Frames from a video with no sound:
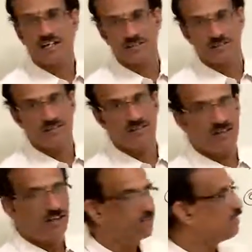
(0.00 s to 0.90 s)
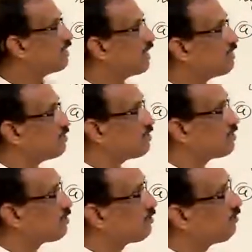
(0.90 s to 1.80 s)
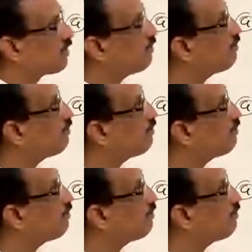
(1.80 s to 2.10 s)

of the tangents from 2